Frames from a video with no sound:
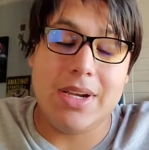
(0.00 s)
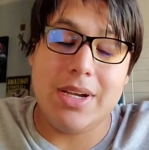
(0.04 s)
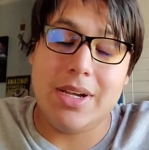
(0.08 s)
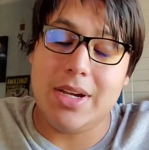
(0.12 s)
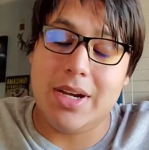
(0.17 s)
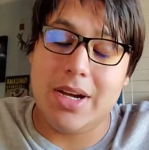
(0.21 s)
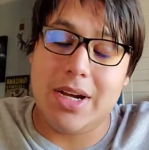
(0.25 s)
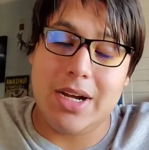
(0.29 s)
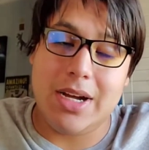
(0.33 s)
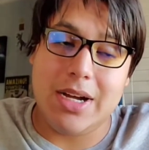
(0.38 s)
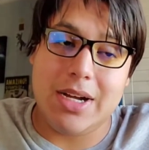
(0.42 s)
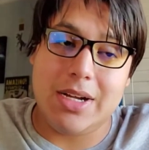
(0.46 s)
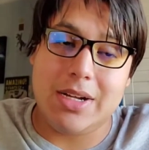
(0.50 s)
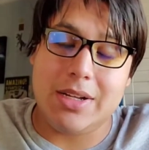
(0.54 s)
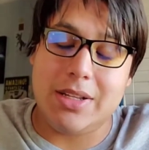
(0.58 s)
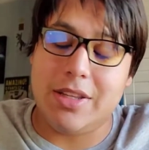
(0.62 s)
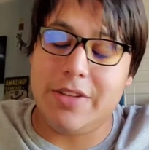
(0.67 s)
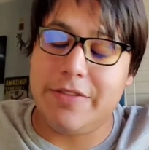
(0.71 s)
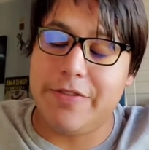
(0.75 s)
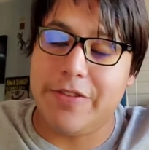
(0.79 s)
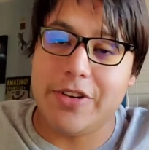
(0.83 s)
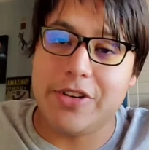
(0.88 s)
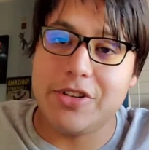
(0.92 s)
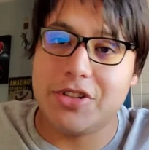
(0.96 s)
The
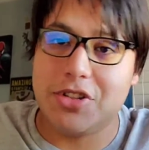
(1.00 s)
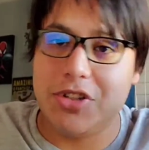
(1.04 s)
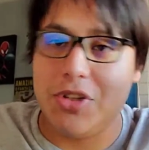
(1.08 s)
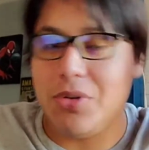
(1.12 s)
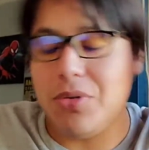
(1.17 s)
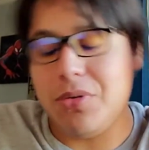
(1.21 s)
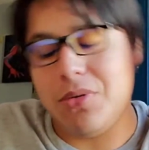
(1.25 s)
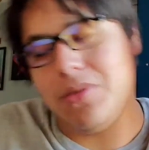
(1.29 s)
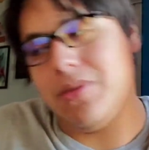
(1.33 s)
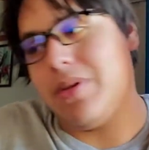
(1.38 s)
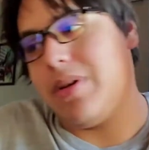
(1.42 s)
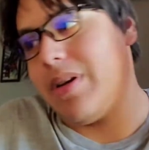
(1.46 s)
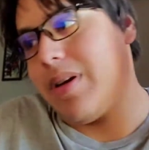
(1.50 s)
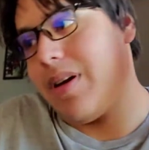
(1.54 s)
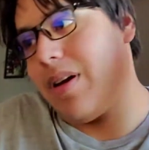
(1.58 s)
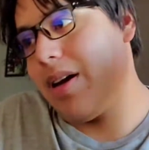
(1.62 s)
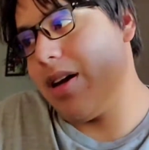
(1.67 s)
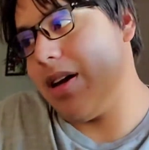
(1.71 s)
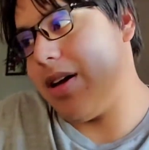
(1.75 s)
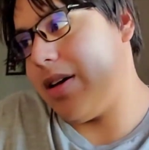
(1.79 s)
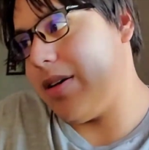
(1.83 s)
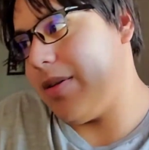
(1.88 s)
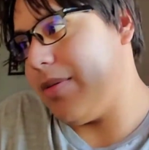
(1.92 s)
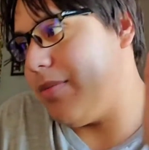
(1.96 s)
first two,
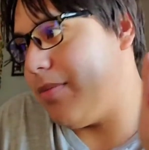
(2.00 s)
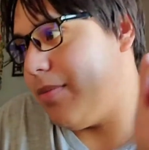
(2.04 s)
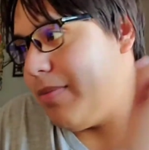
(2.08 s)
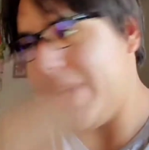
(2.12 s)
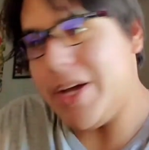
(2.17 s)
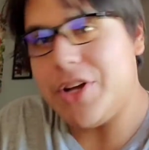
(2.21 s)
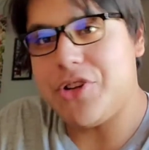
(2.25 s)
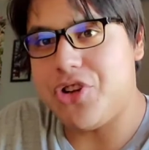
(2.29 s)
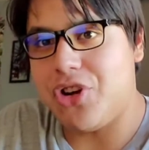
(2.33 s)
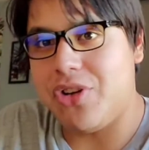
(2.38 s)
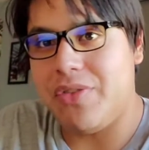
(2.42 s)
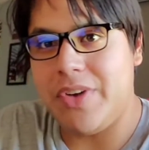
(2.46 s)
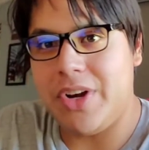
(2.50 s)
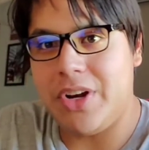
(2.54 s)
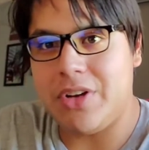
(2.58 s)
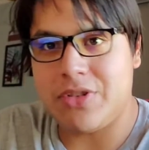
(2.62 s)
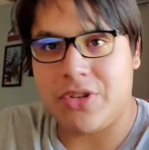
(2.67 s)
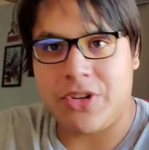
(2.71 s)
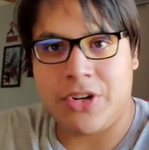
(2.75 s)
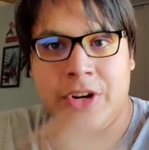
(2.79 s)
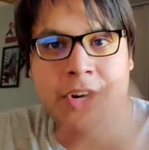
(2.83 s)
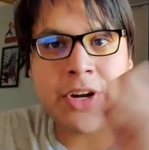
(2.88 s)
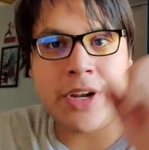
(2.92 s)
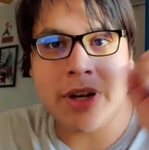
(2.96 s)
make sure your videos
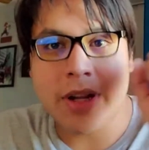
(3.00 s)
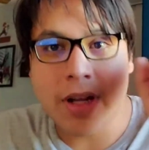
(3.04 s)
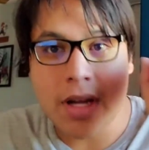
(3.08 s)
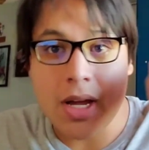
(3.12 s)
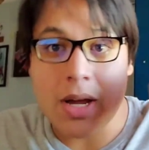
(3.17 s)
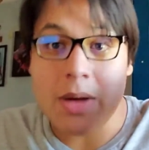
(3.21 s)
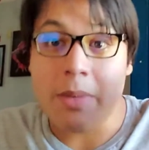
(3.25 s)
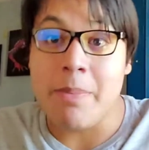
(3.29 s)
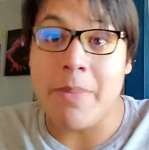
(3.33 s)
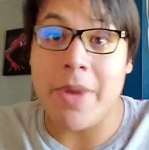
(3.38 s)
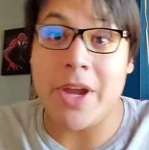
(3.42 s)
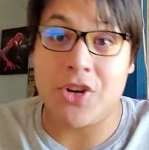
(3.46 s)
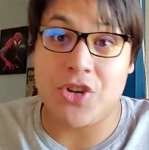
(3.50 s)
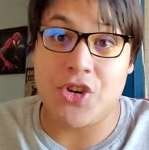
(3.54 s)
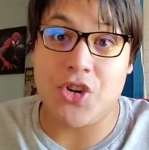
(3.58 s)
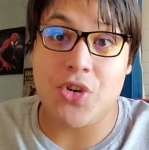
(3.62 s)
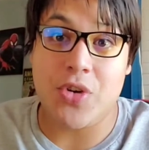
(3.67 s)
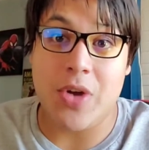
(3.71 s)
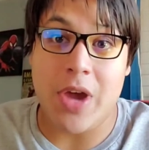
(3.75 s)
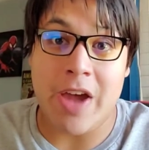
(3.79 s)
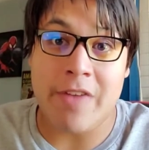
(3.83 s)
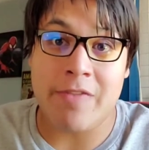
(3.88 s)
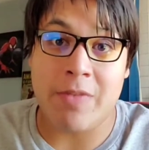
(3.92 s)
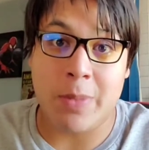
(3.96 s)
are good. Make sure you
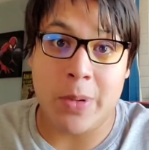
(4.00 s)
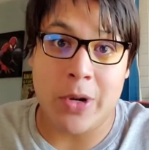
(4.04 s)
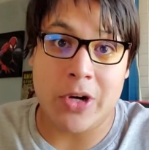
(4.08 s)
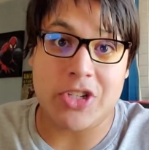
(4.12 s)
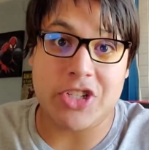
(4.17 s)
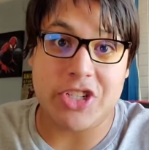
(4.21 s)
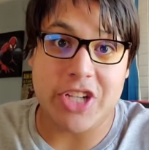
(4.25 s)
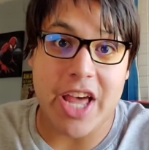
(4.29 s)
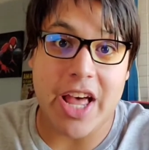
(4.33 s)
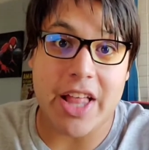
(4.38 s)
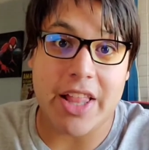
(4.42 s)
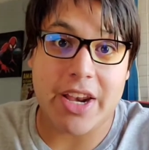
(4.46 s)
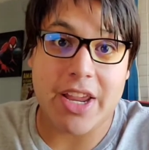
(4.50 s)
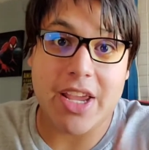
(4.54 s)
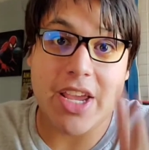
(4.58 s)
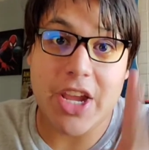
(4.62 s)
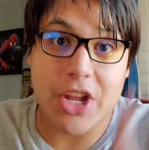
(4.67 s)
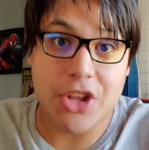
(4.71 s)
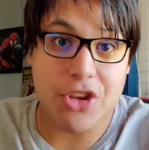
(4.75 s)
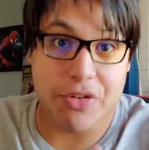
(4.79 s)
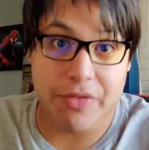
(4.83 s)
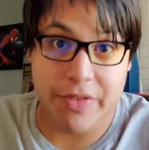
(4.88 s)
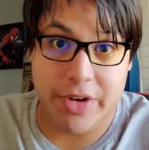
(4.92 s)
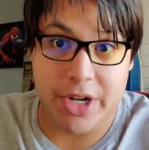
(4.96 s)
have a personality
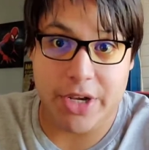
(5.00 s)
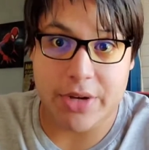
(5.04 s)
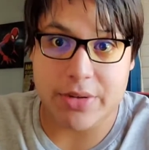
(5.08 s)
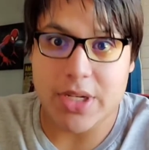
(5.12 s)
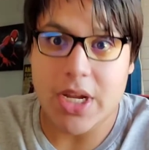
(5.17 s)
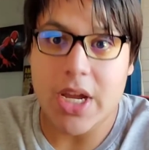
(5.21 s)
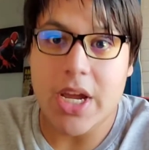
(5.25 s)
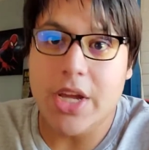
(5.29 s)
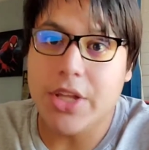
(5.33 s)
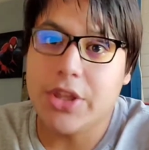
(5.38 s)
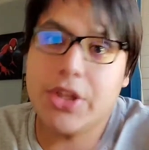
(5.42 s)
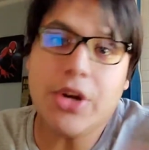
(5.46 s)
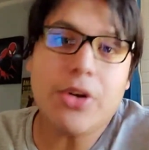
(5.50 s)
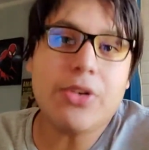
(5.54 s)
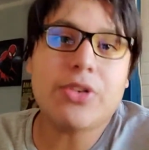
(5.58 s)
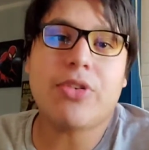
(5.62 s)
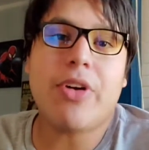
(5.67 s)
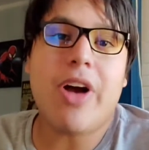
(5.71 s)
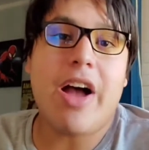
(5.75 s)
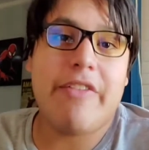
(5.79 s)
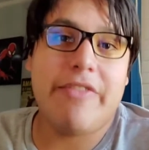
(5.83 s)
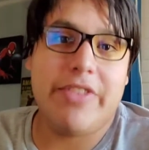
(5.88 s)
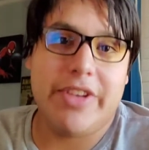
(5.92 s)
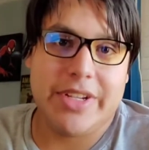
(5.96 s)
in your videos. Those are
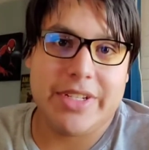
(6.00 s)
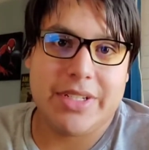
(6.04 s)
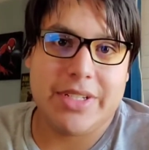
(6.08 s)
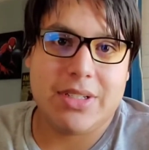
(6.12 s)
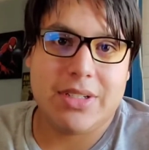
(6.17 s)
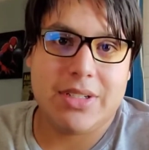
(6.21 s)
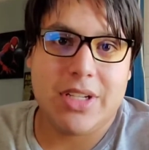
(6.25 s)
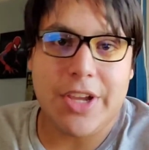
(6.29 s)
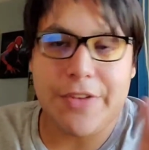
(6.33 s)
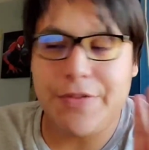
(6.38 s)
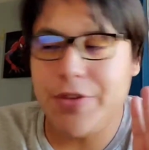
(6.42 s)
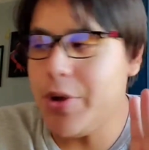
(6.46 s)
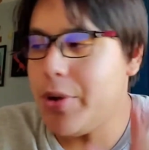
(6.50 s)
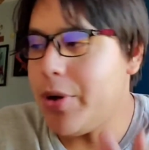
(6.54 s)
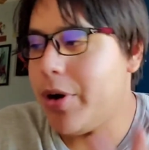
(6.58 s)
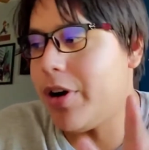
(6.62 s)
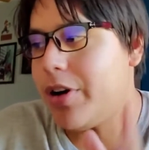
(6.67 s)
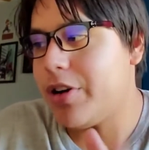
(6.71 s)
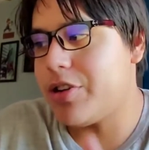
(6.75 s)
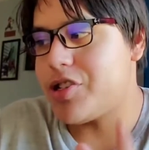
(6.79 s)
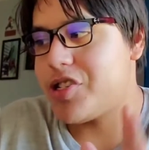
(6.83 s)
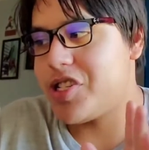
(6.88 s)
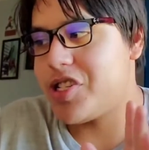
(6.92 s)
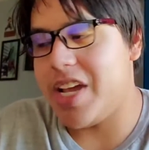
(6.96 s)
obvious. If you don't
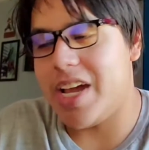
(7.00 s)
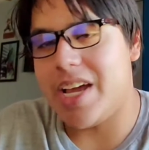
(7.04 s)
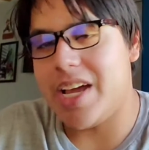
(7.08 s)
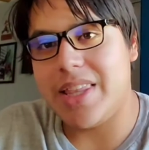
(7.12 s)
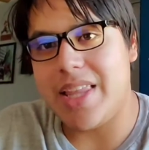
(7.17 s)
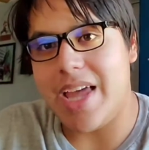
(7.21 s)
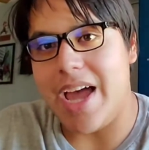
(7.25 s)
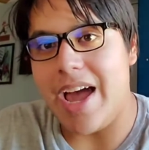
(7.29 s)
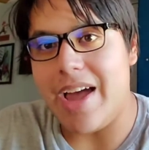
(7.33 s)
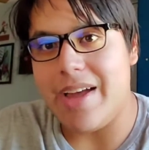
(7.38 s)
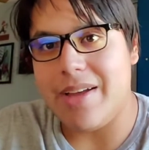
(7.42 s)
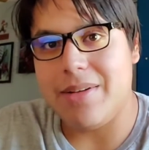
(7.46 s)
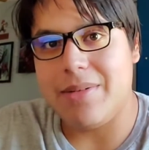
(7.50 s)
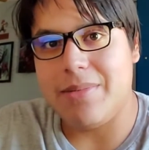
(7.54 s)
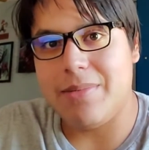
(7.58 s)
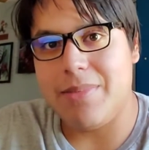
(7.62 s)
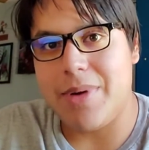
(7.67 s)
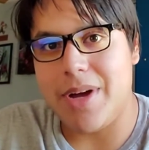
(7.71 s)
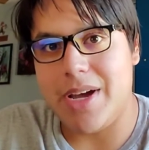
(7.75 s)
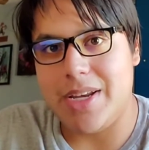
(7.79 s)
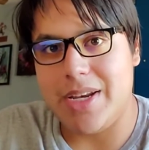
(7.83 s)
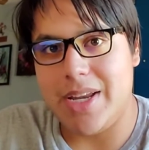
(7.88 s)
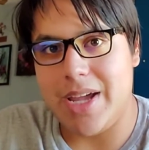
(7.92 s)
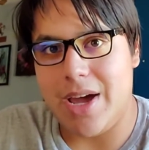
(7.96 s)
understand that
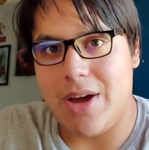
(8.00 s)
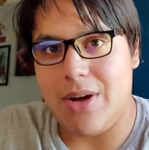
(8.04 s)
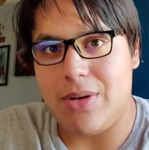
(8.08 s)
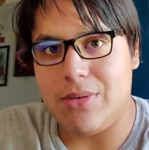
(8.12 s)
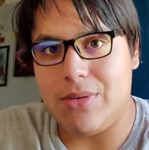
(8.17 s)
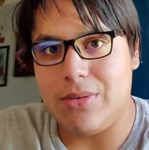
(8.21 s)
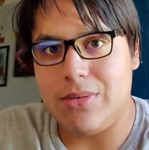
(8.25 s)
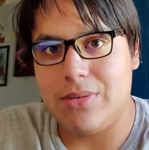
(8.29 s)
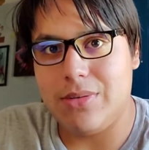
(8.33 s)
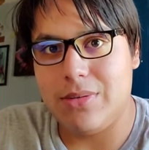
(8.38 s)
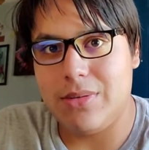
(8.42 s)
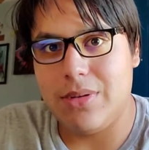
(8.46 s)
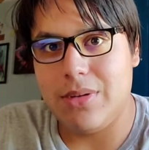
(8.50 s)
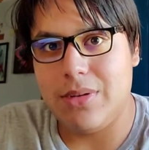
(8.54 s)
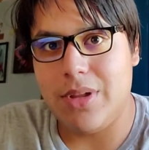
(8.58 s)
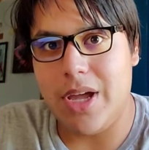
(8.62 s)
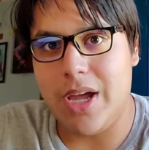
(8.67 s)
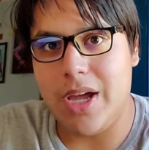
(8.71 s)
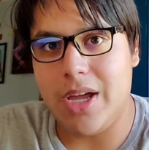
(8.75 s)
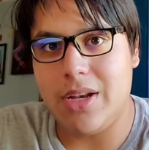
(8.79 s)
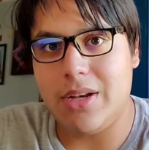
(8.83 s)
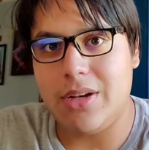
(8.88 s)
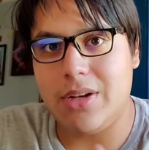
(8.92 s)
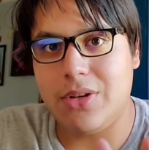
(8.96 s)
by now,
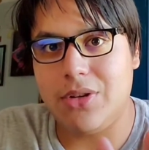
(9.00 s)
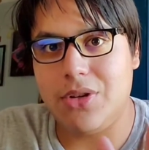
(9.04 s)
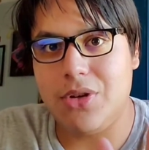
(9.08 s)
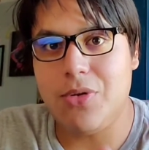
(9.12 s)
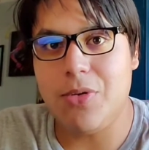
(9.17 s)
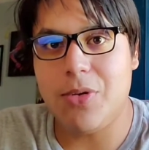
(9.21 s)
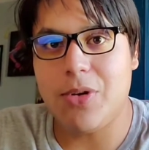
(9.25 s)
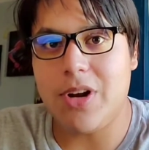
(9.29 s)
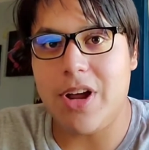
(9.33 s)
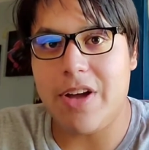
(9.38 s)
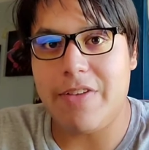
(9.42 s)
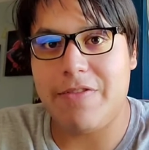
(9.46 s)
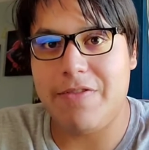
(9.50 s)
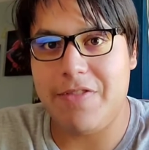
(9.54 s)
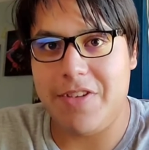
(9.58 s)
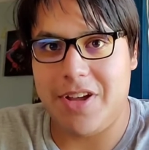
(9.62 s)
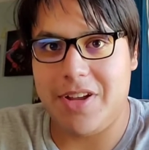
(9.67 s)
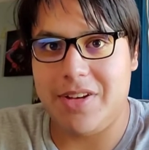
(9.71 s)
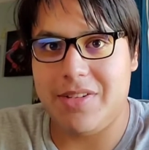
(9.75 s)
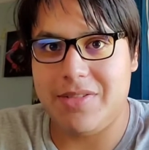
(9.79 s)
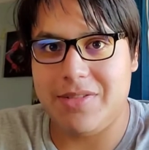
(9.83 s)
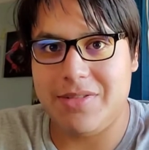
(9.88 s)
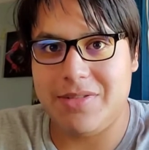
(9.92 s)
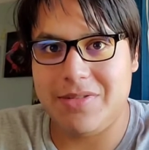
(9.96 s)
then you are not
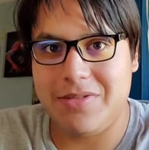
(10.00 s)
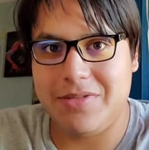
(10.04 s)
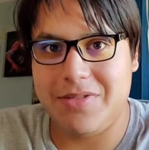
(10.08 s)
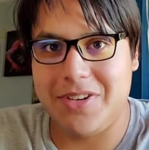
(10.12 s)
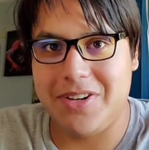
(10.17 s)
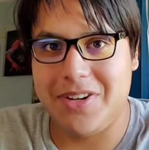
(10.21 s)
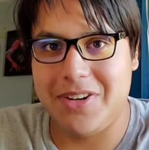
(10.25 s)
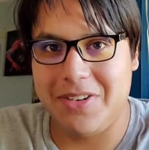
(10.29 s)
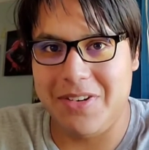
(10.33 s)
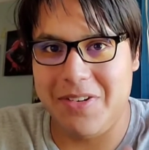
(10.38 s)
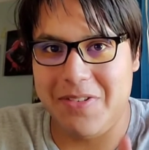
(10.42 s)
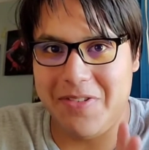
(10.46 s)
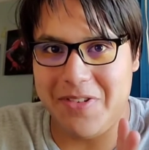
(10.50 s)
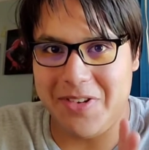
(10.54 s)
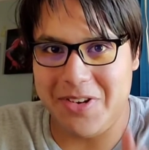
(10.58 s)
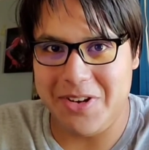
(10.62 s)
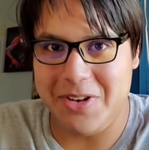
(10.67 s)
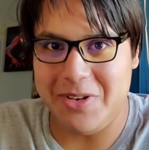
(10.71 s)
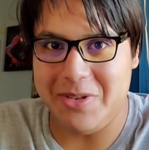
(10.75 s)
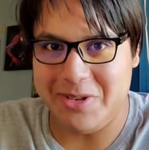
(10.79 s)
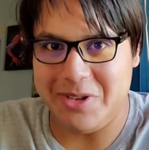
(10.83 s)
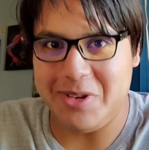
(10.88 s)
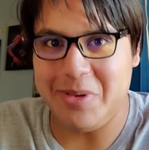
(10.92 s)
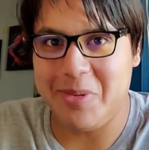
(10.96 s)
fit for
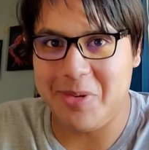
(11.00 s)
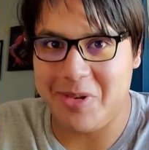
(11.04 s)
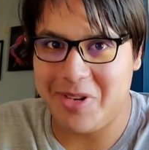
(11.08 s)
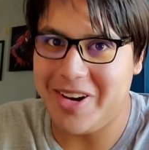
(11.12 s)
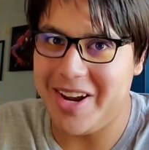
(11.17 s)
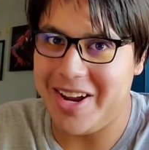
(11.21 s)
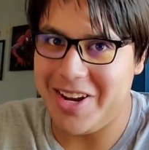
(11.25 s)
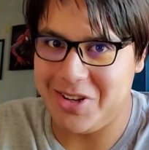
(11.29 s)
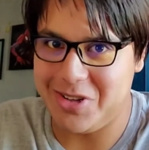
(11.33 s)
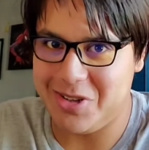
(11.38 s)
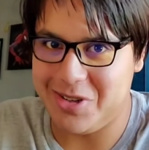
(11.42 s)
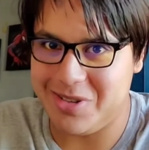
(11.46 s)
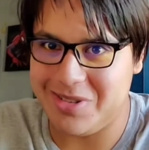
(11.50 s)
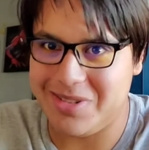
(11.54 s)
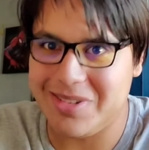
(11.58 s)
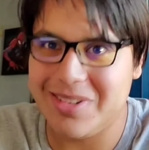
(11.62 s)
YouTube creation.